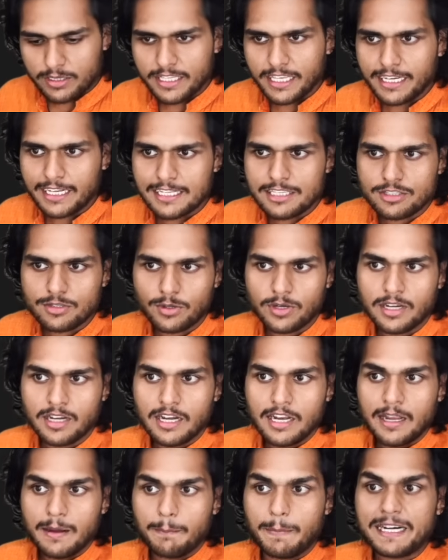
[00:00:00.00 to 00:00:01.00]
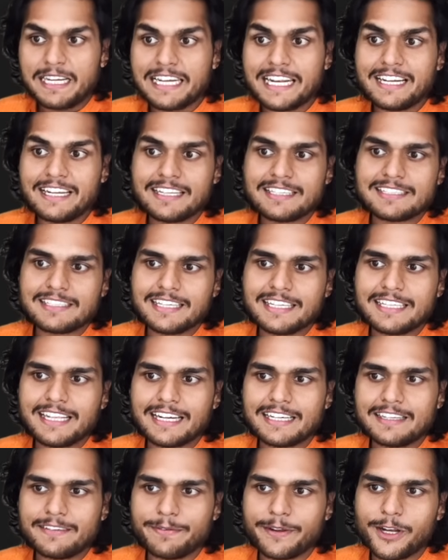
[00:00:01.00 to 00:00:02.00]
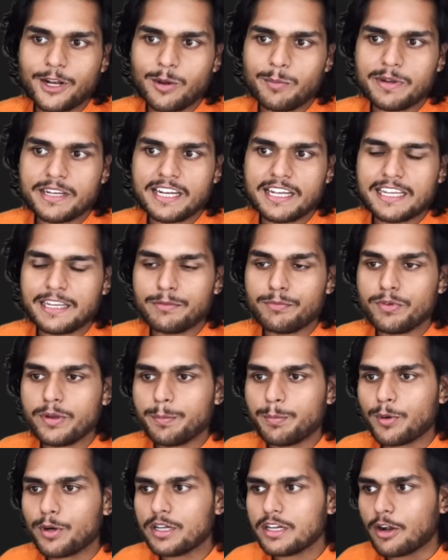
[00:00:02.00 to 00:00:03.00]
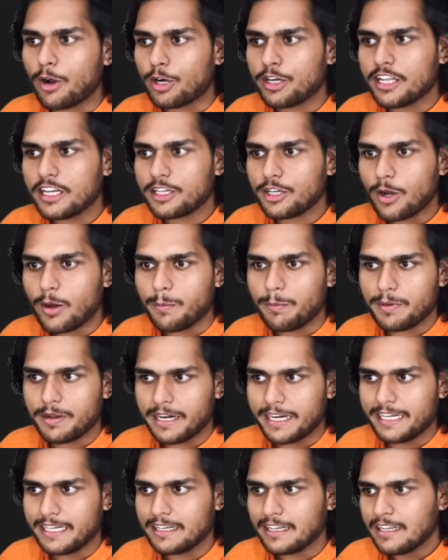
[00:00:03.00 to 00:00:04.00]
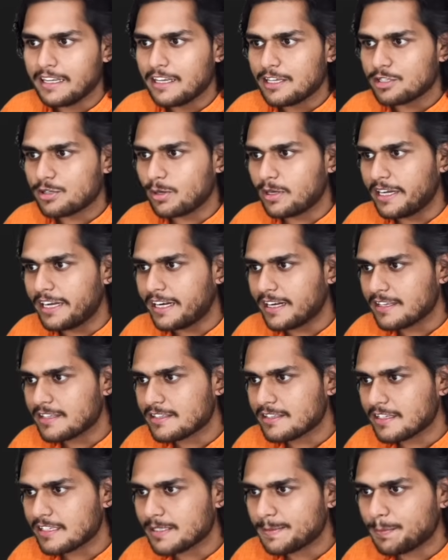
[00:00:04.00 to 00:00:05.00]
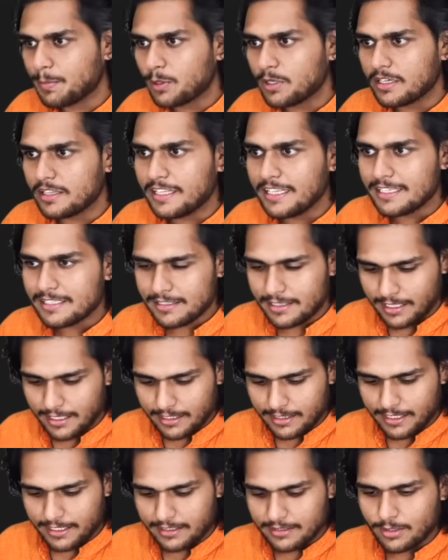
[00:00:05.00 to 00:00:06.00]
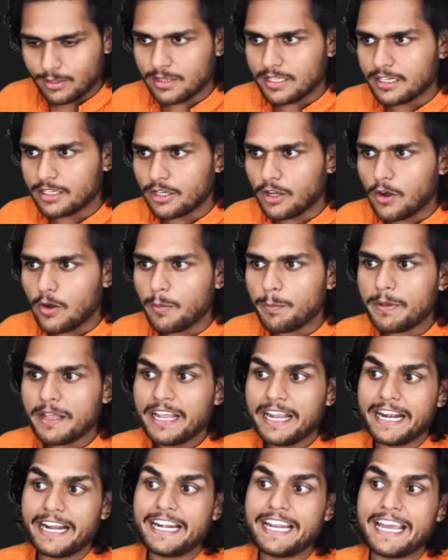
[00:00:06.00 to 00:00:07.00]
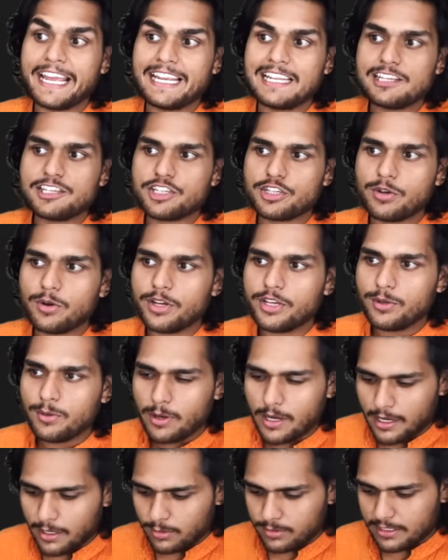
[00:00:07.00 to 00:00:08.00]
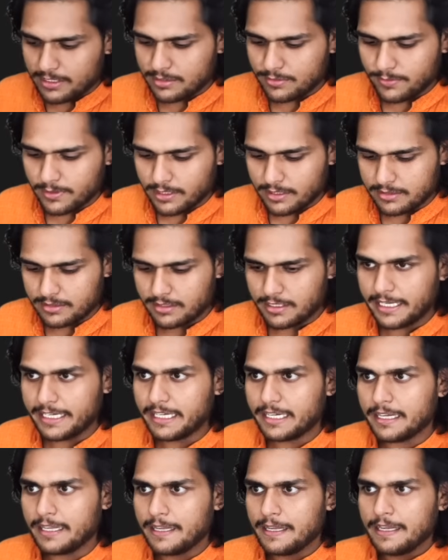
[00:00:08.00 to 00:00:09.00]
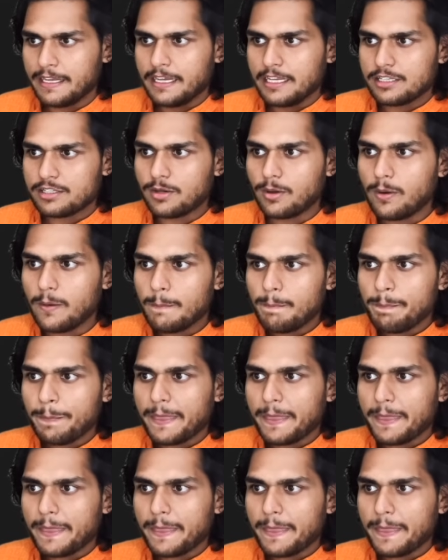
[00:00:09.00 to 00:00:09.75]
the console. But let us see that phenomena if we put on the top, right? So let us just put these three things on the top and I'll show you how this works, right? So